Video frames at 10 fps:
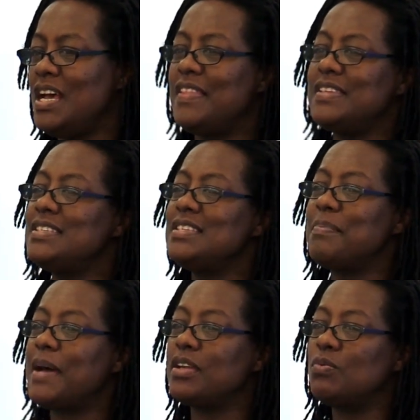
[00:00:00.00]
This isn't
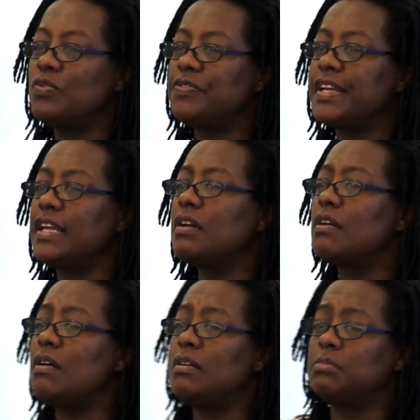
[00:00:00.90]
about you all feeling,
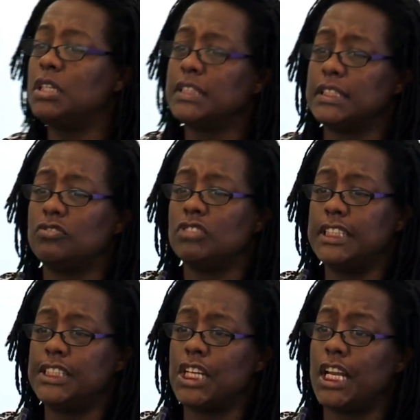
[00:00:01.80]
God, Mars, that's a
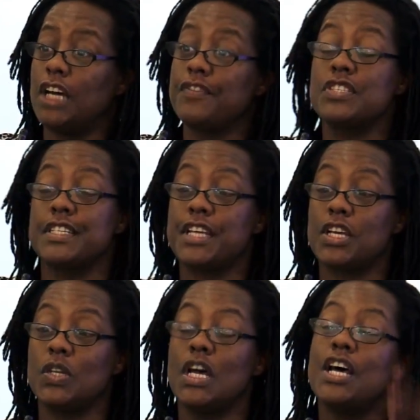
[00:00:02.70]
really shit life, because I don't.